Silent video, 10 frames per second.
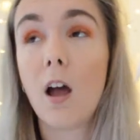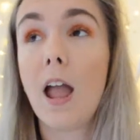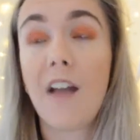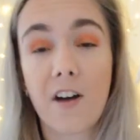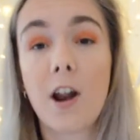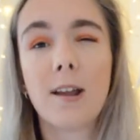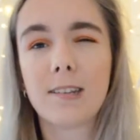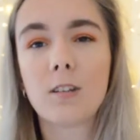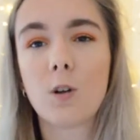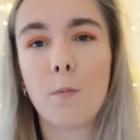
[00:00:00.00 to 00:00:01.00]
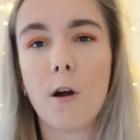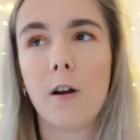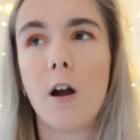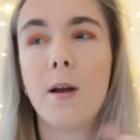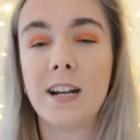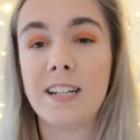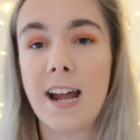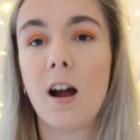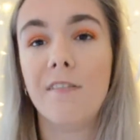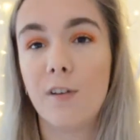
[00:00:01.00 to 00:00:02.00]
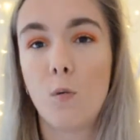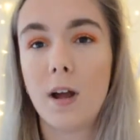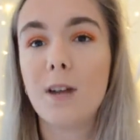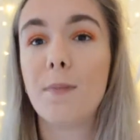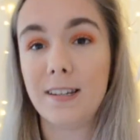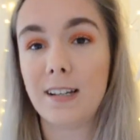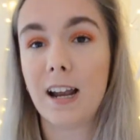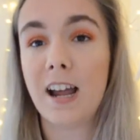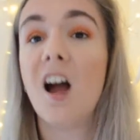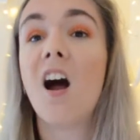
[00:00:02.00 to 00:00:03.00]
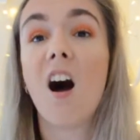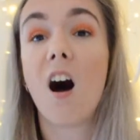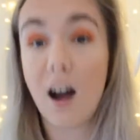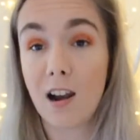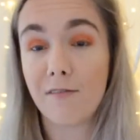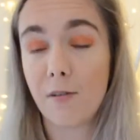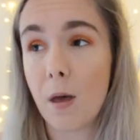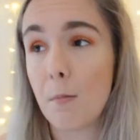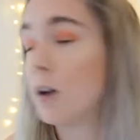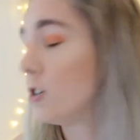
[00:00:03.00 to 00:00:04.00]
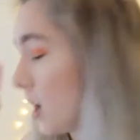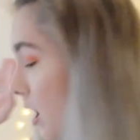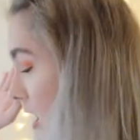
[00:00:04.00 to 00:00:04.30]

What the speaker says: If I don't listen to Don Broco in a day, I feel weird, basically. I love them that much.